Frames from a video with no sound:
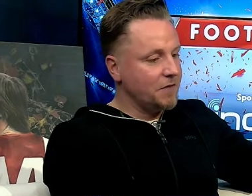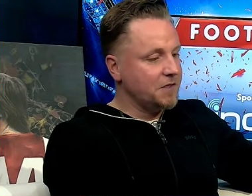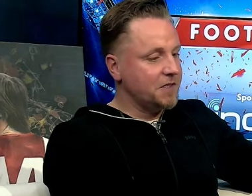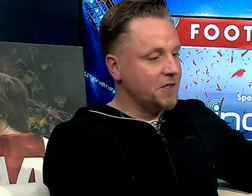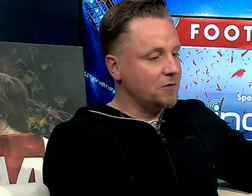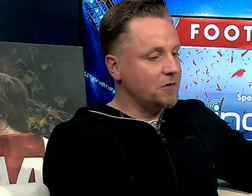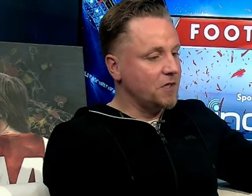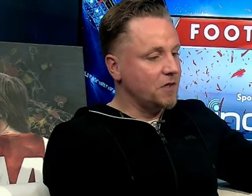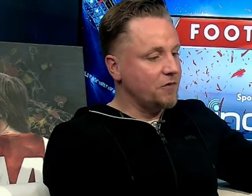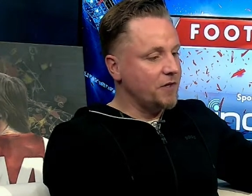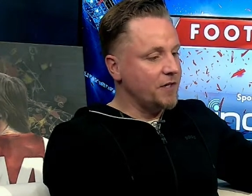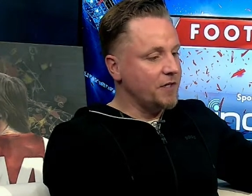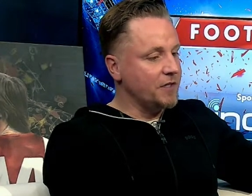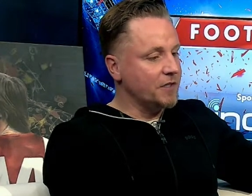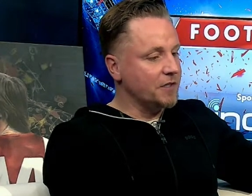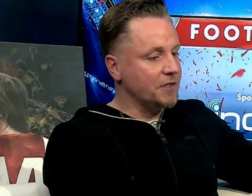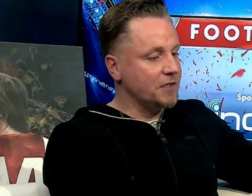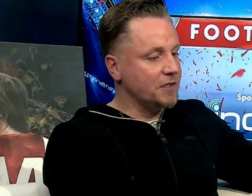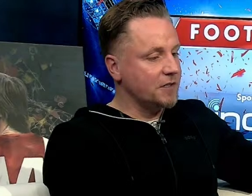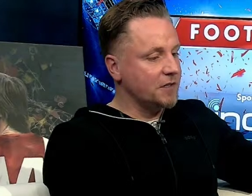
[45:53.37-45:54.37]
for Celtic and
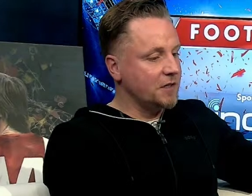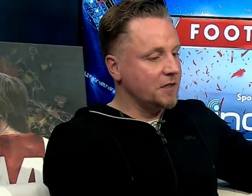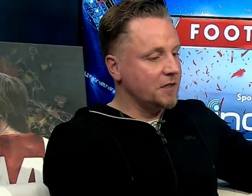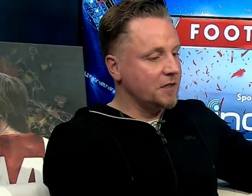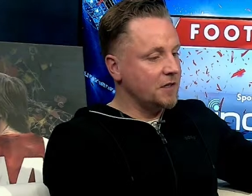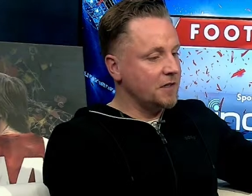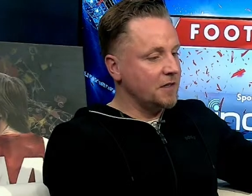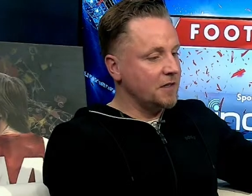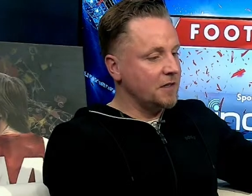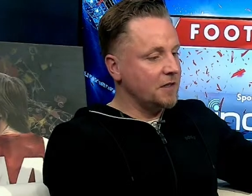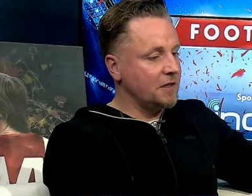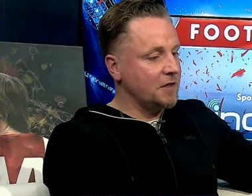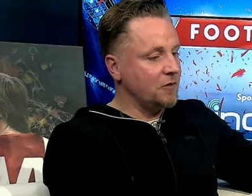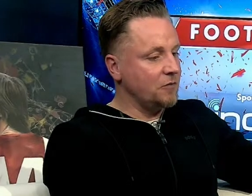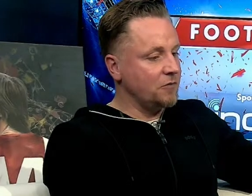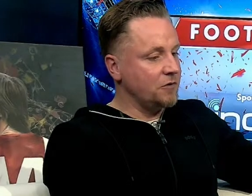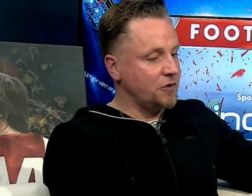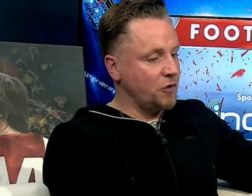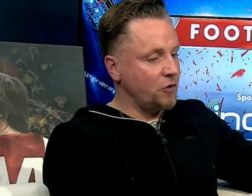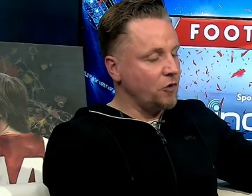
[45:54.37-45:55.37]
Rangers,
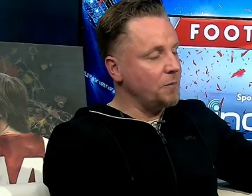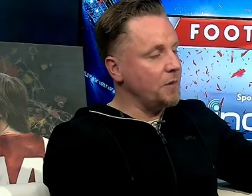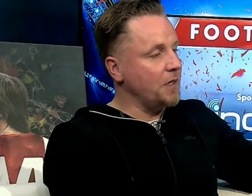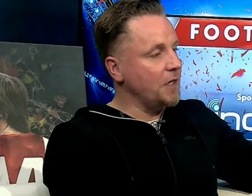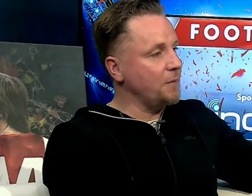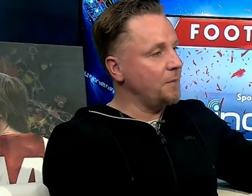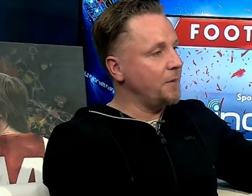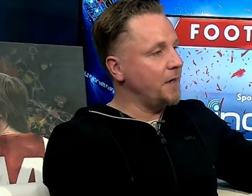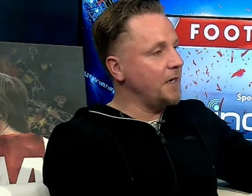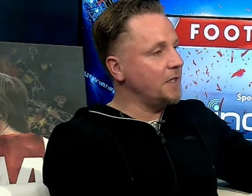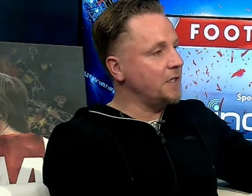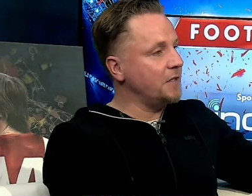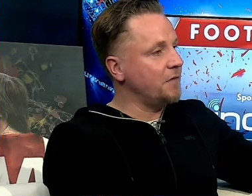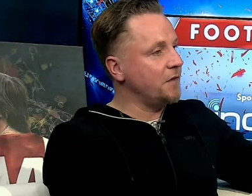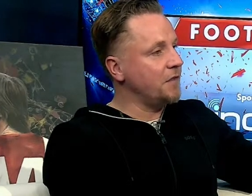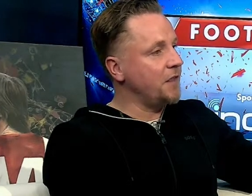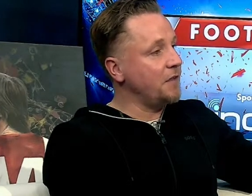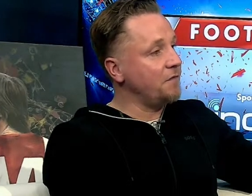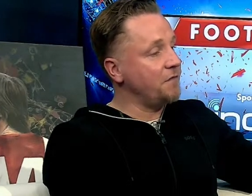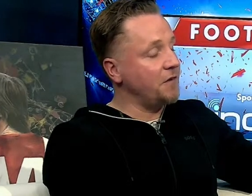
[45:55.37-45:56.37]
they'll struggle to be
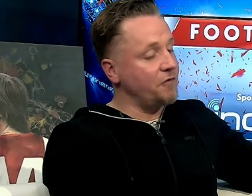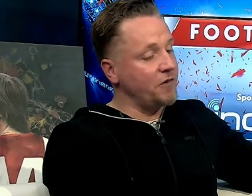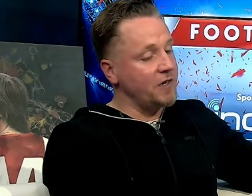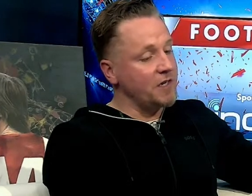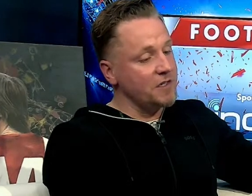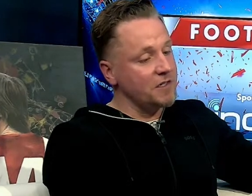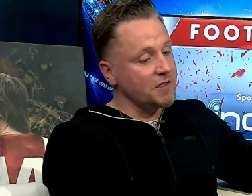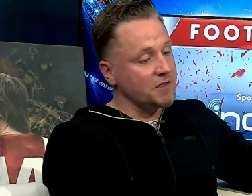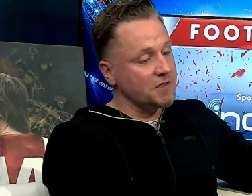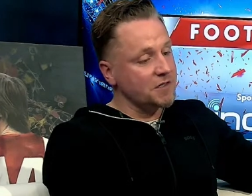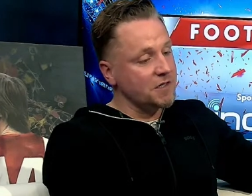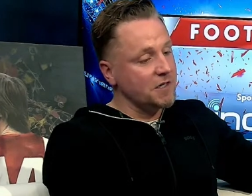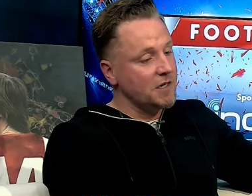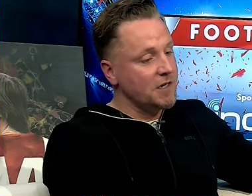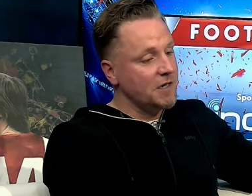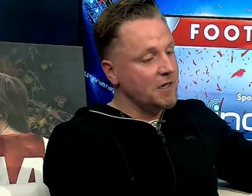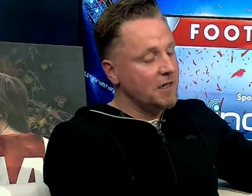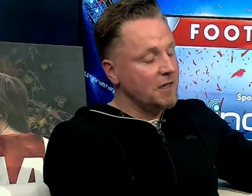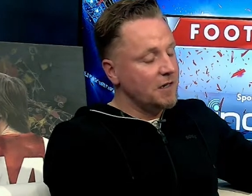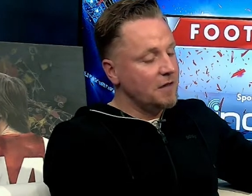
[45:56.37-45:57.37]
competitive. I think for Rangers,
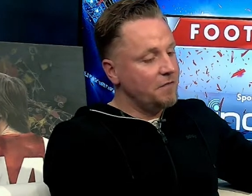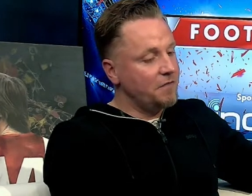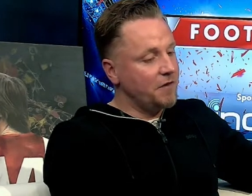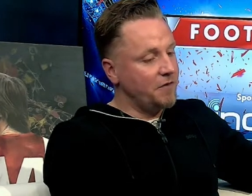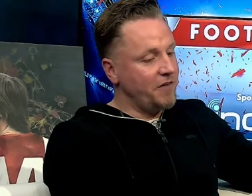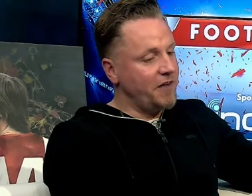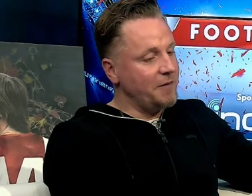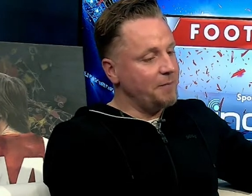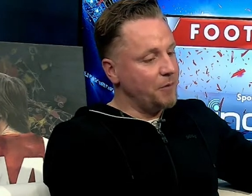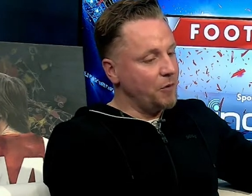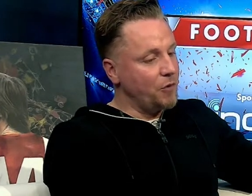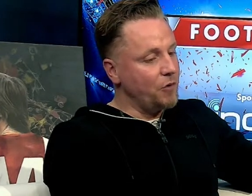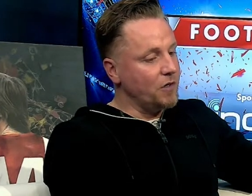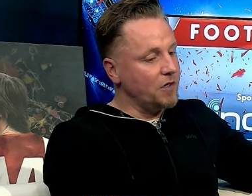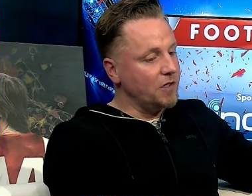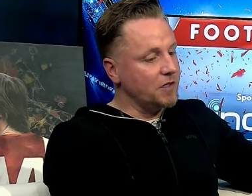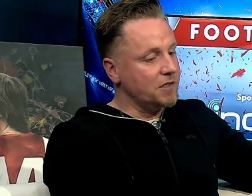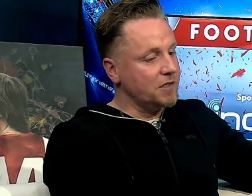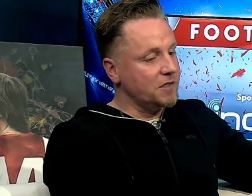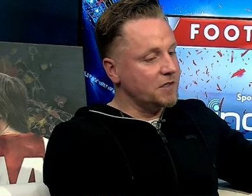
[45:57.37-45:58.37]
for Van
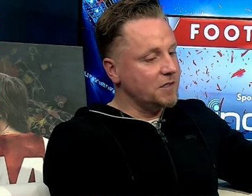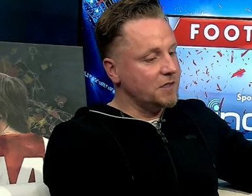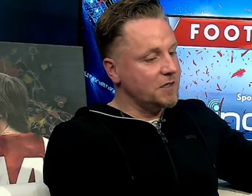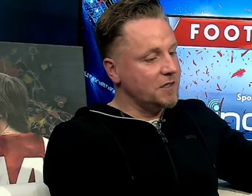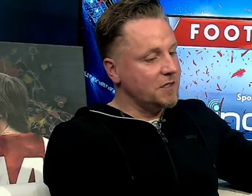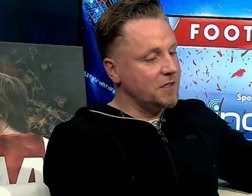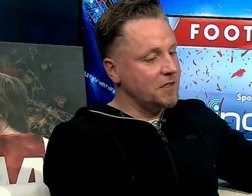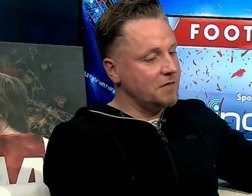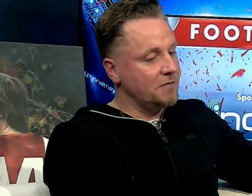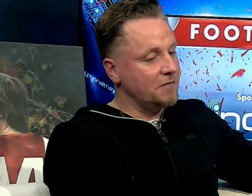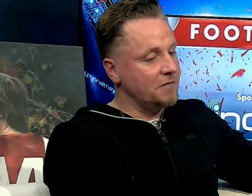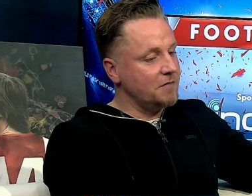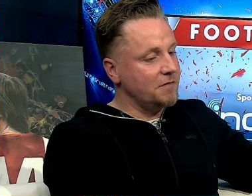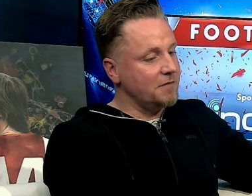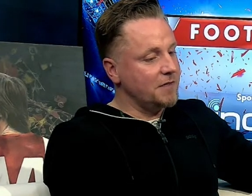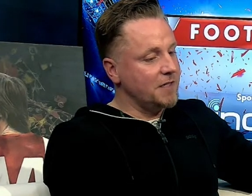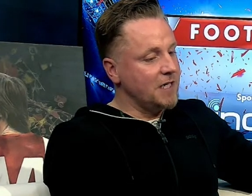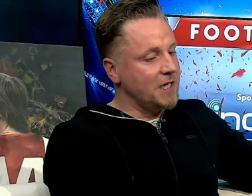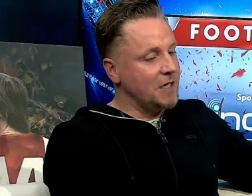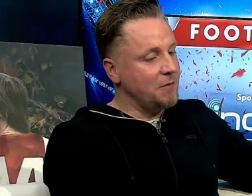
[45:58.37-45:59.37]
Bronckhorst,
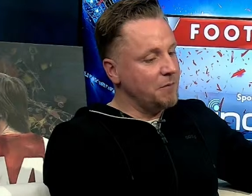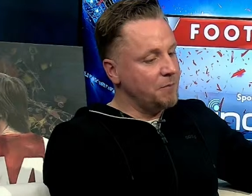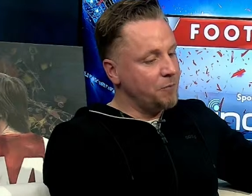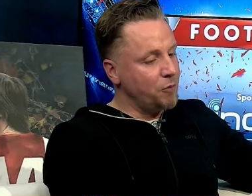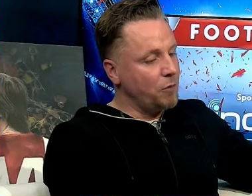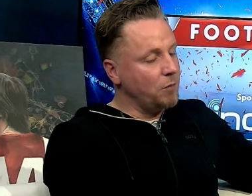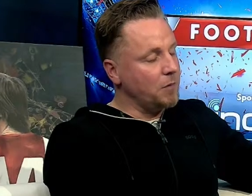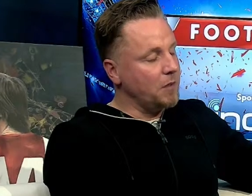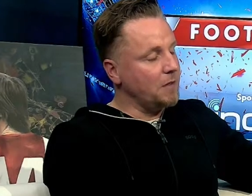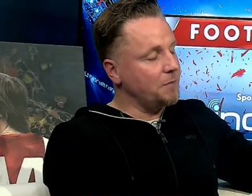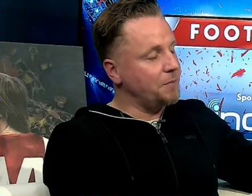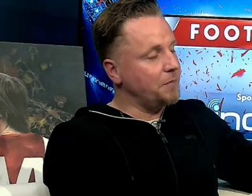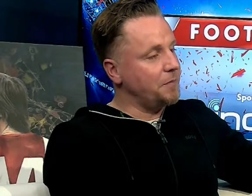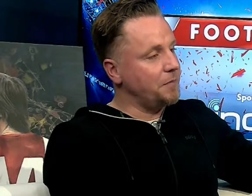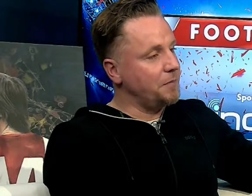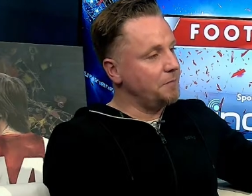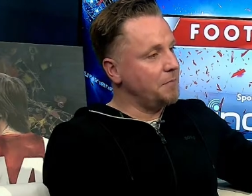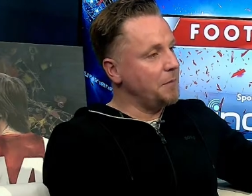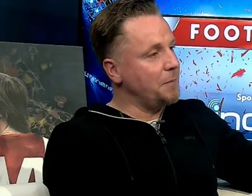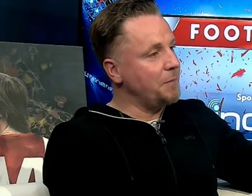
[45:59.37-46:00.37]
he would probably
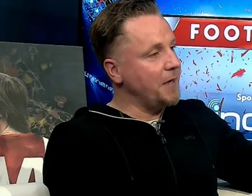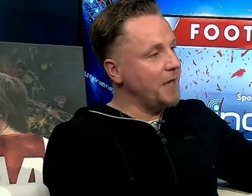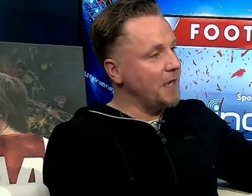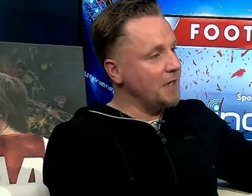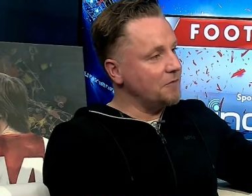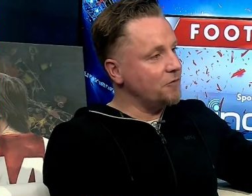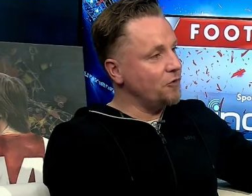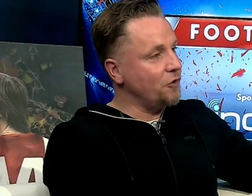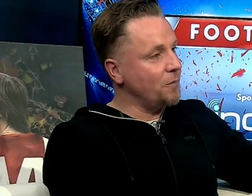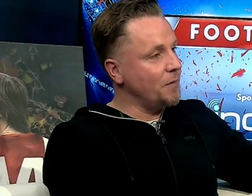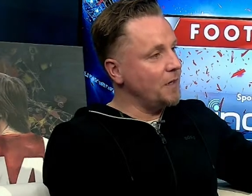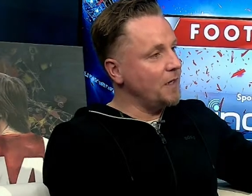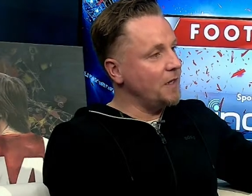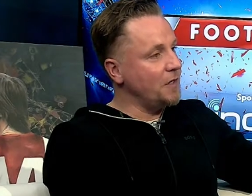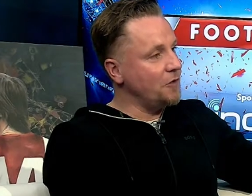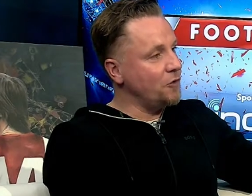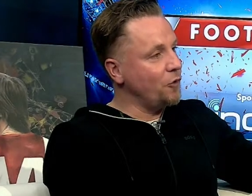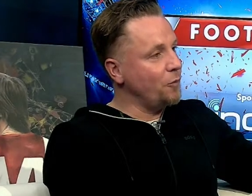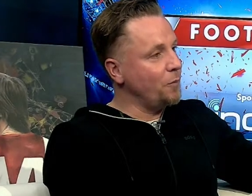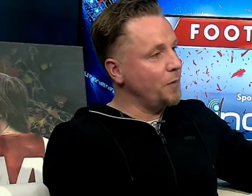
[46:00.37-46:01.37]
have been better dropping
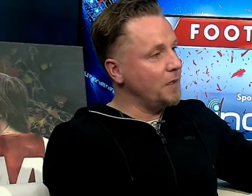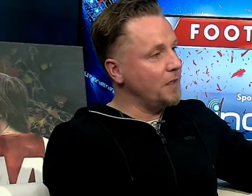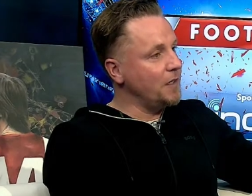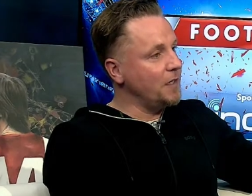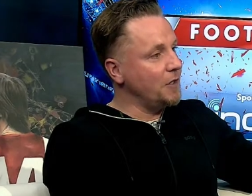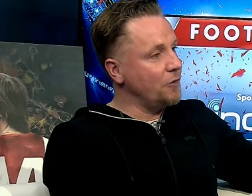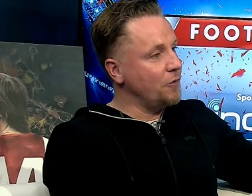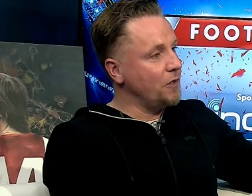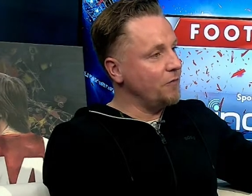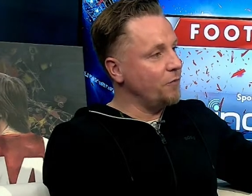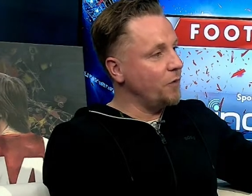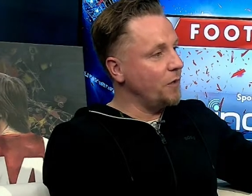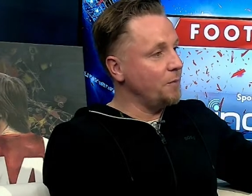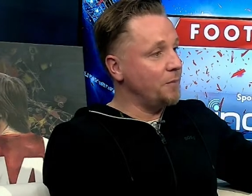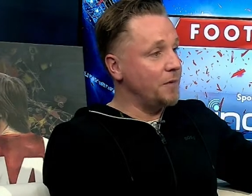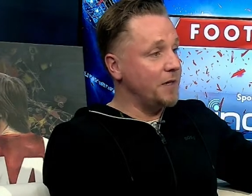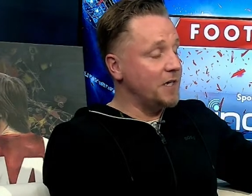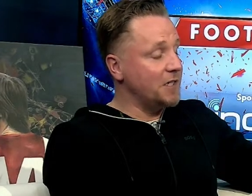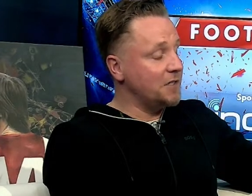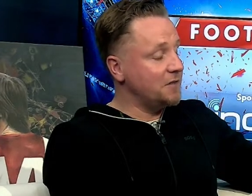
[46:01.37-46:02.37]
into the Europa League. I know they've
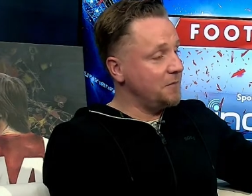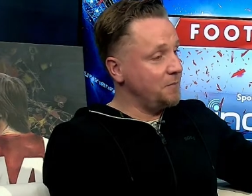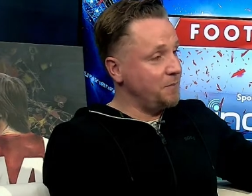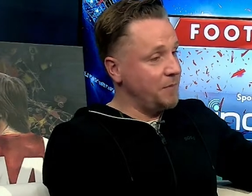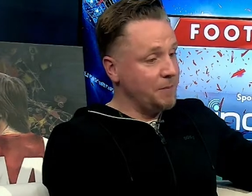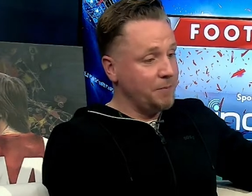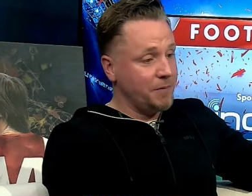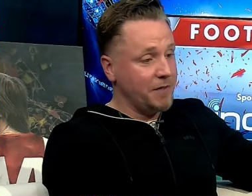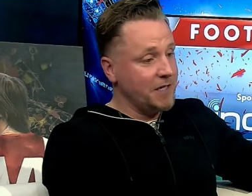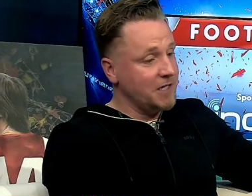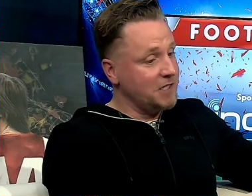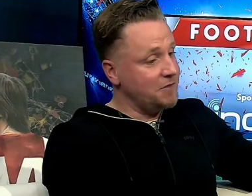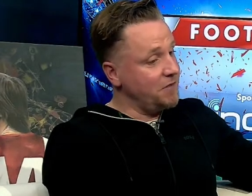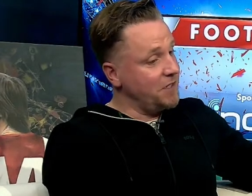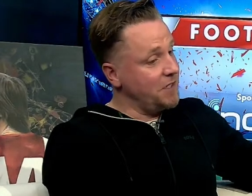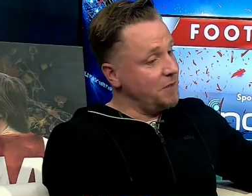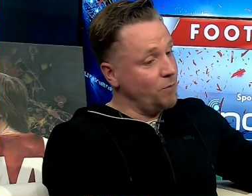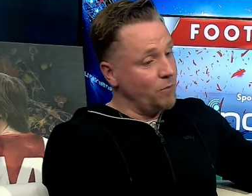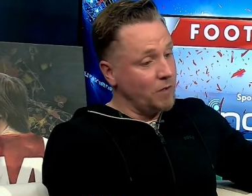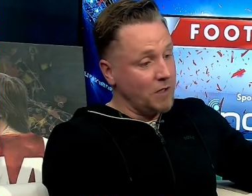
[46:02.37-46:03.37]
won PS, beat
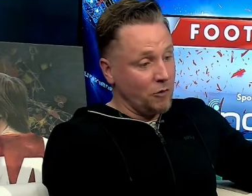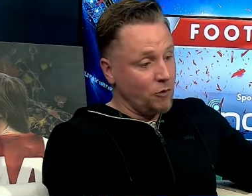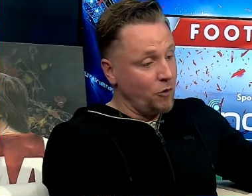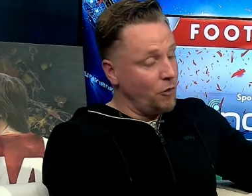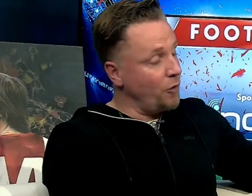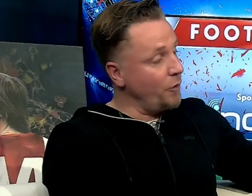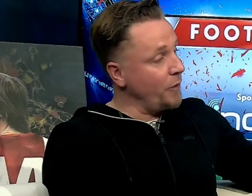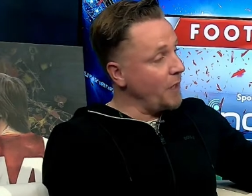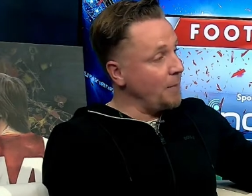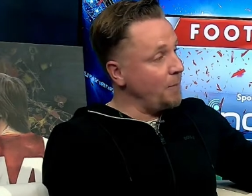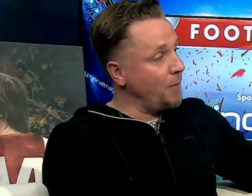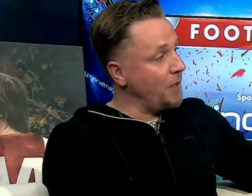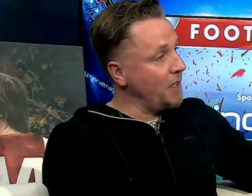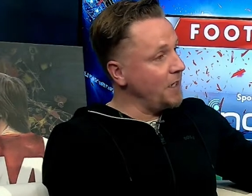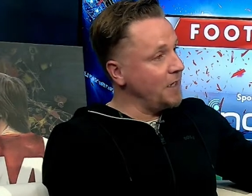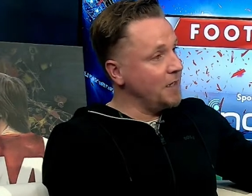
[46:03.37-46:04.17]
PSV and, and got all that